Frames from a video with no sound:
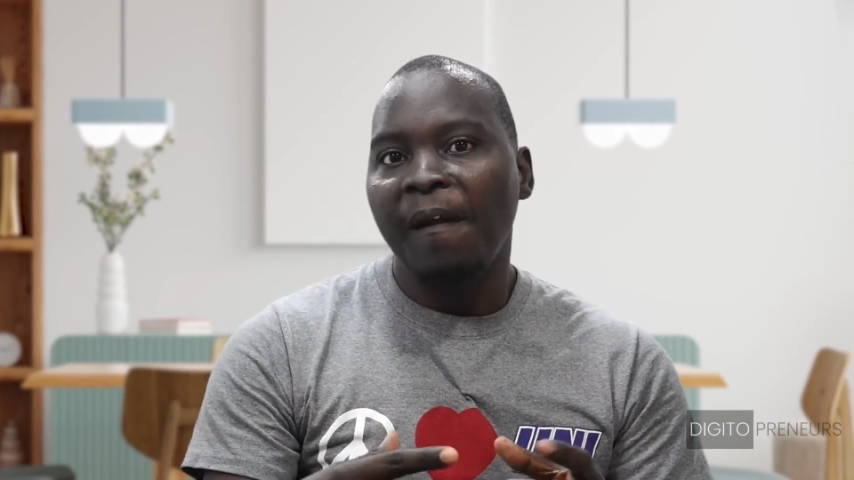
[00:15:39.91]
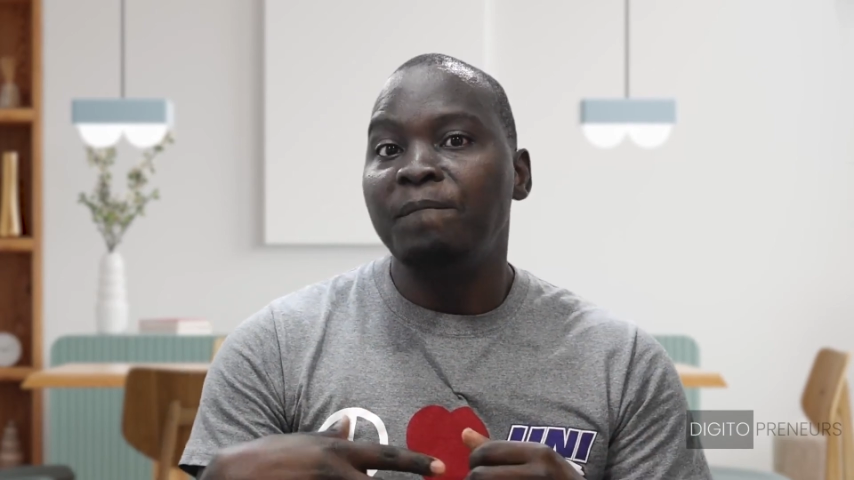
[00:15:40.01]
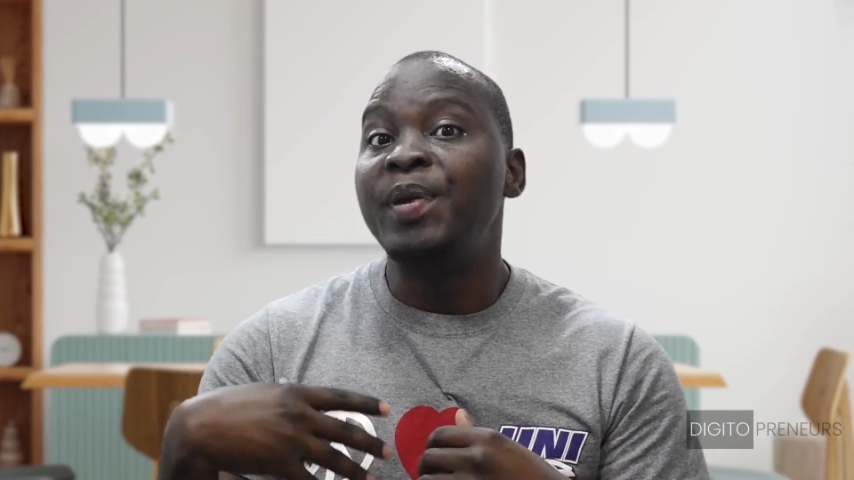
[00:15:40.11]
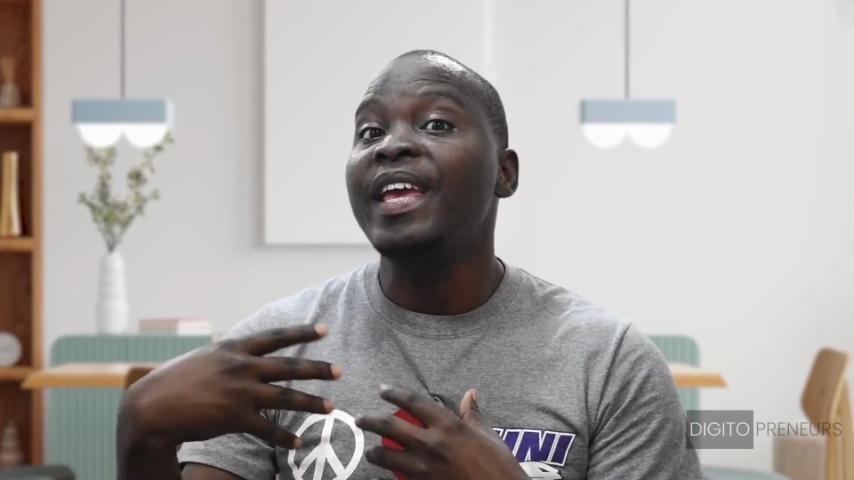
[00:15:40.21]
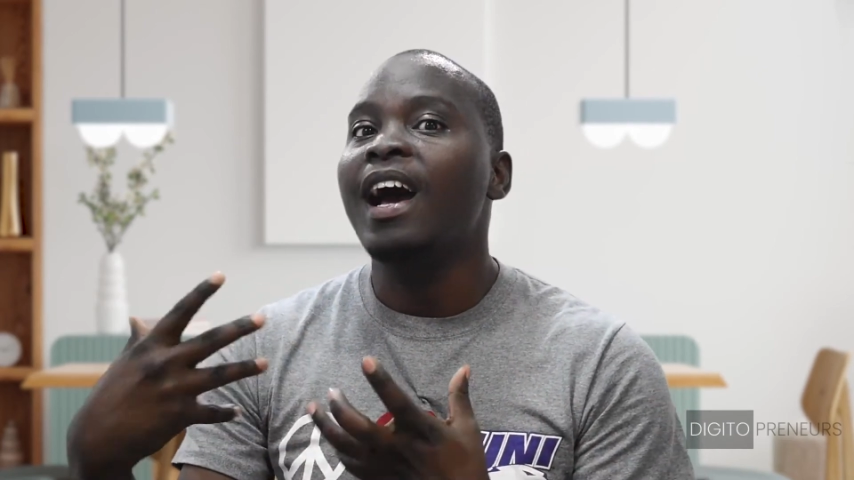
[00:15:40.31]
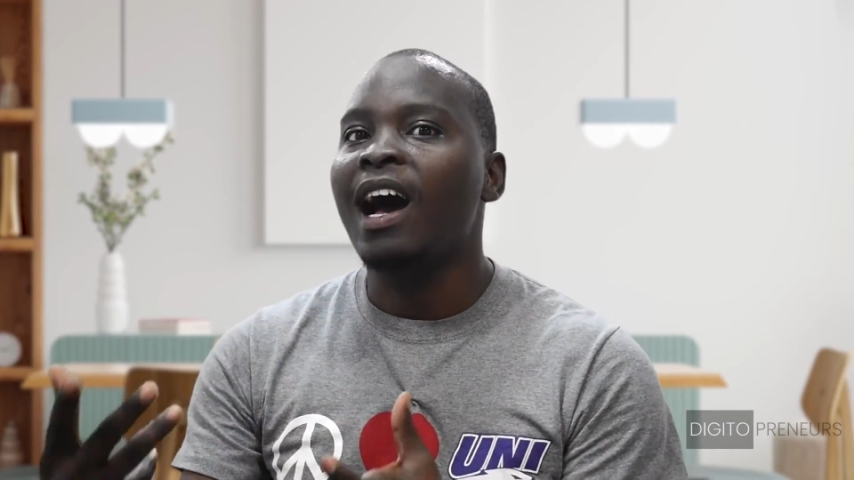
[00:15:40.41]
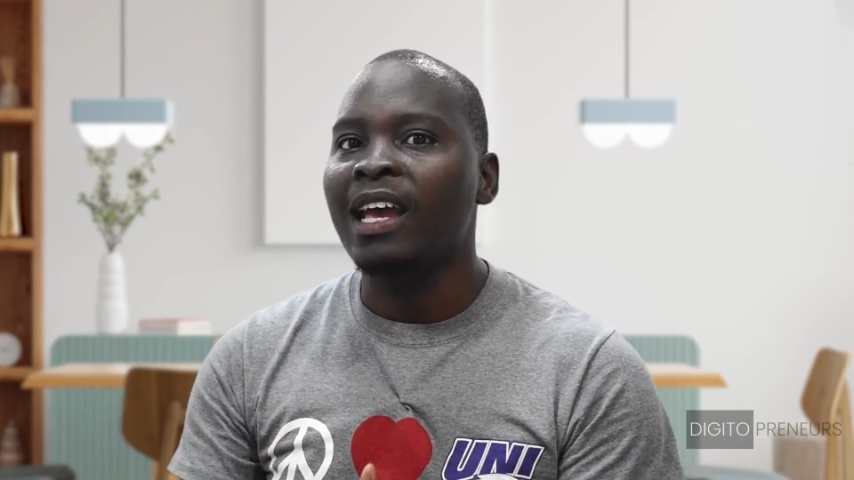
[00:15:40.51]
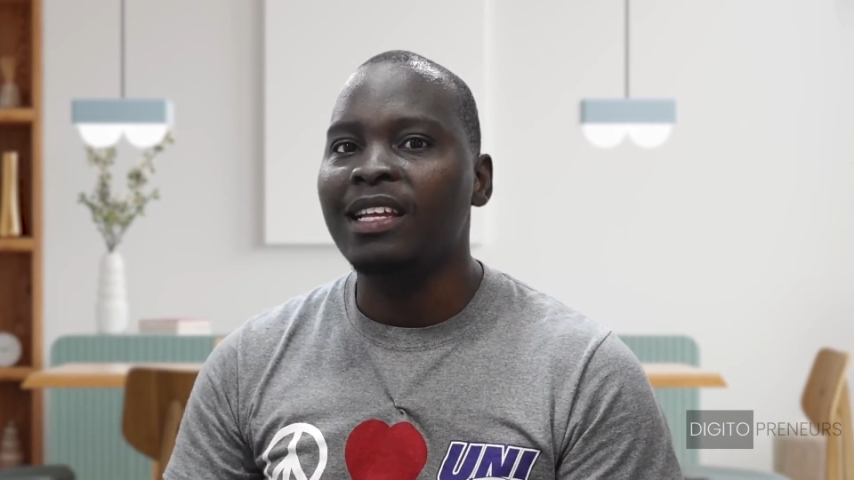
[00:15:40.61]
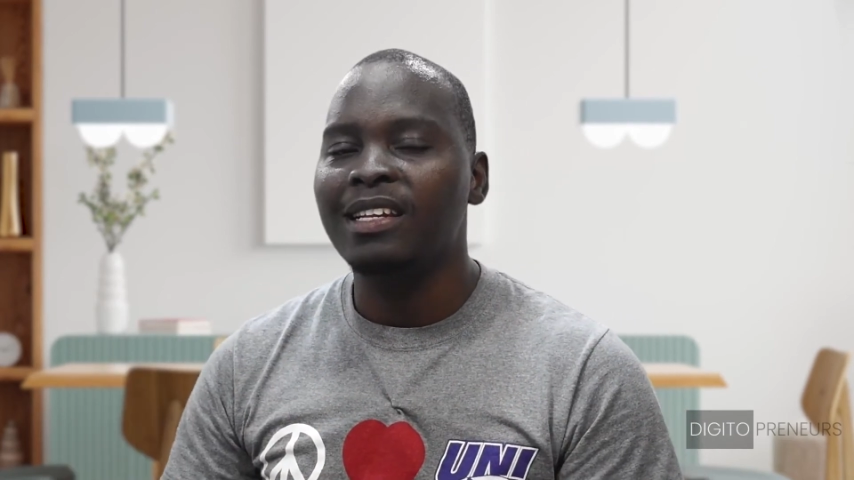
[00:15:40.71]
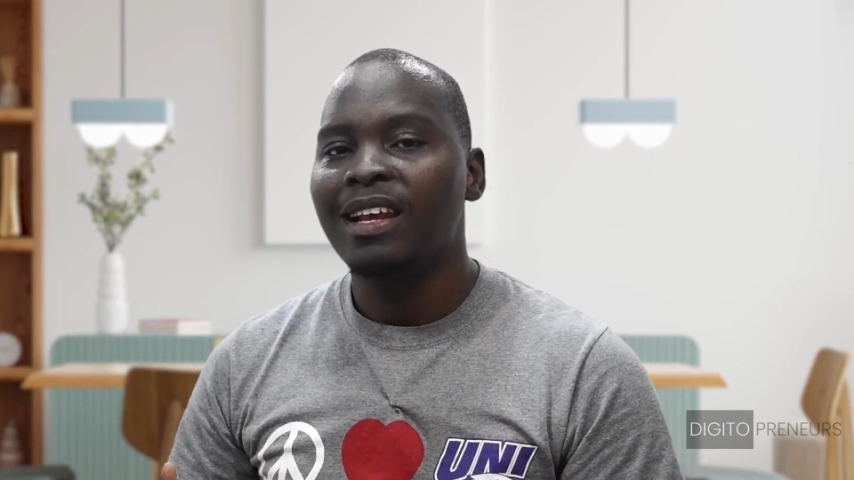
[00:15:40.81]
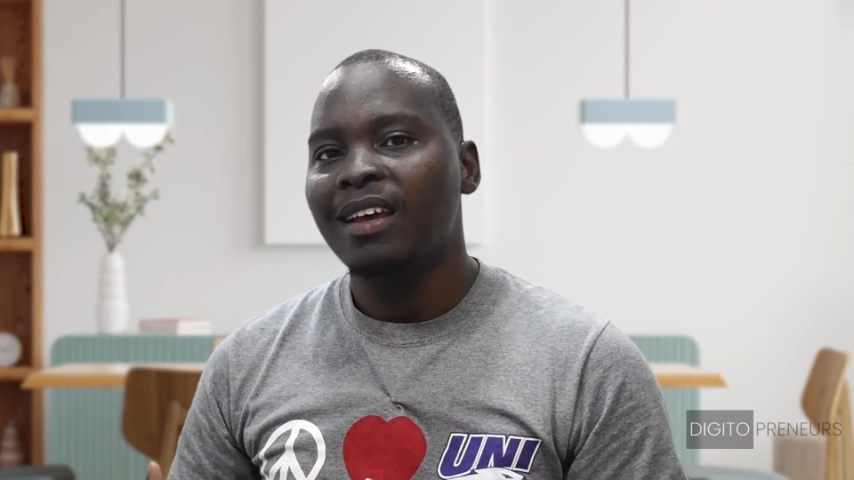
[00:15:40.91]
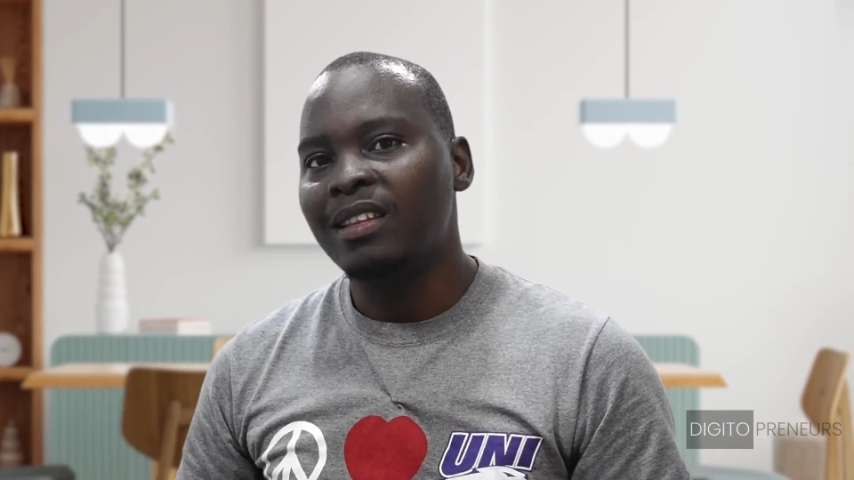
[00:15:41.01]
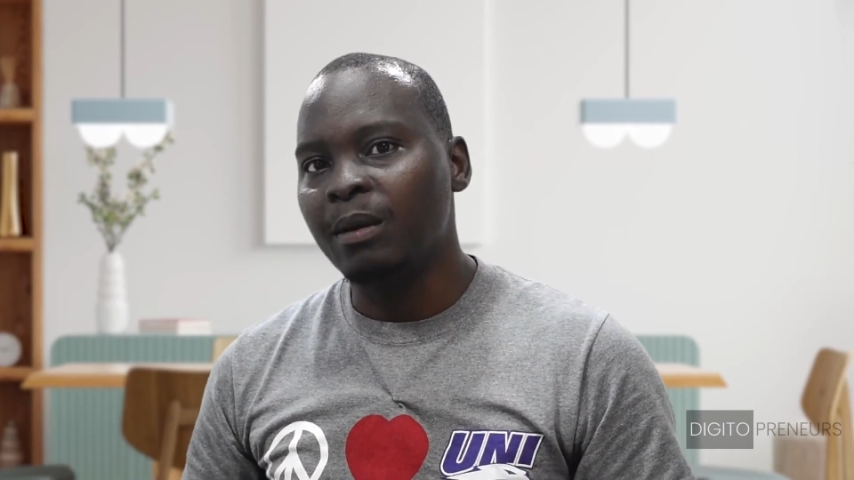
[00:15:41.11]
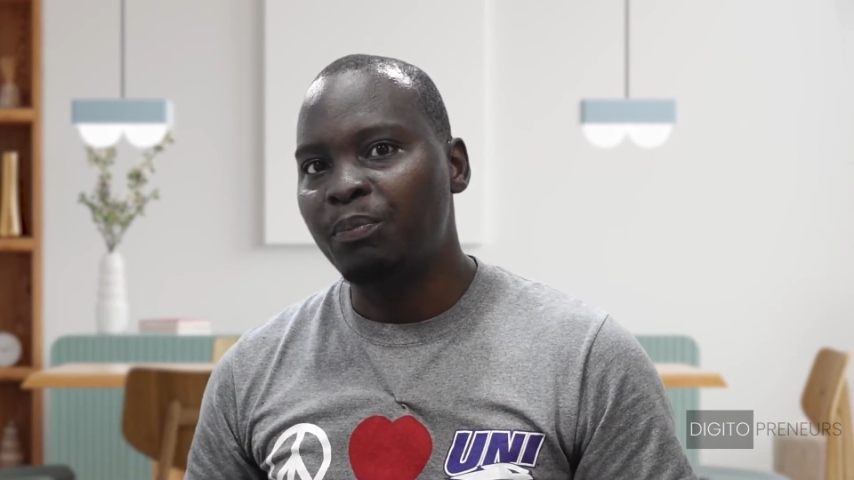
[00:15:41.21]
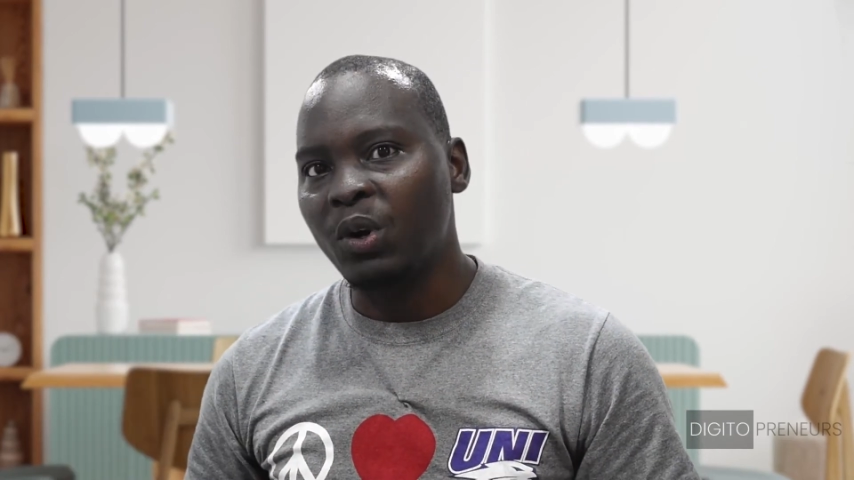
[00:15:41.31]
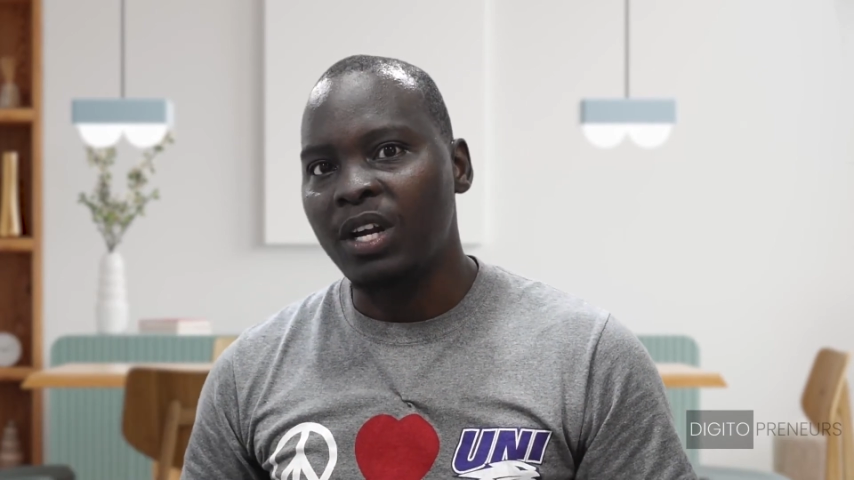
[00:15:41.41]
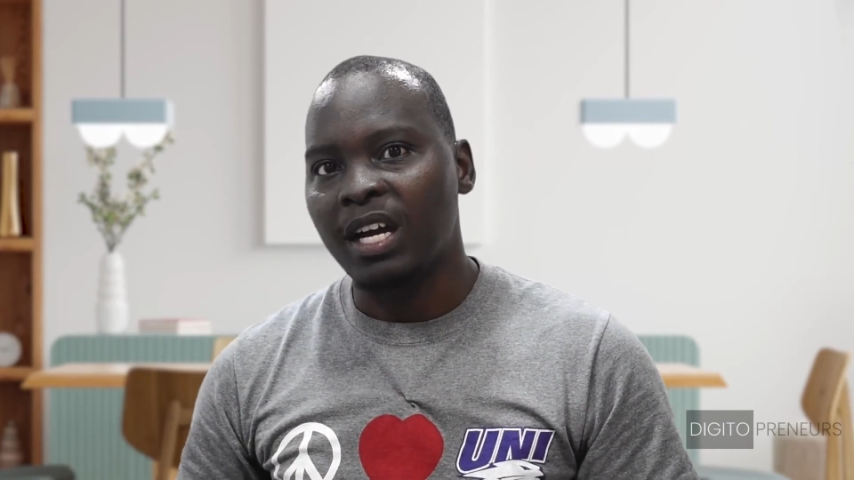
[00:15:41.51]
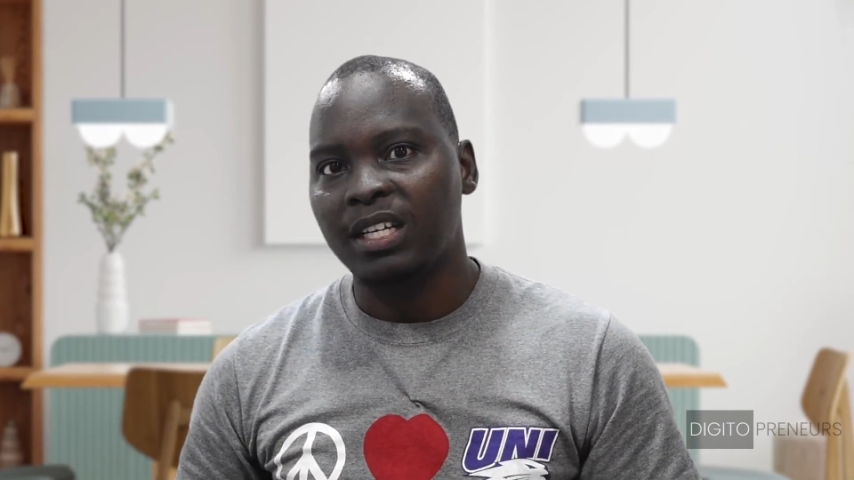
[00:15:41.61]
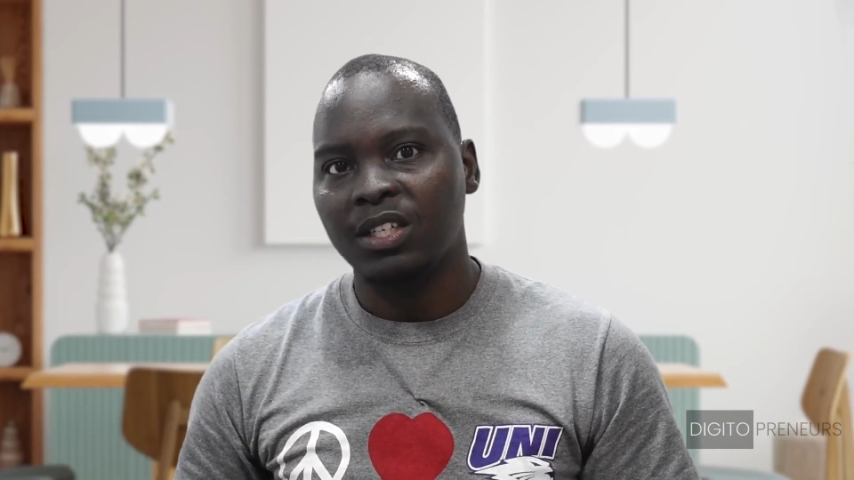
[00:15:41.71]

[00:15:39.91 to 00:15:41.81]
behind the product.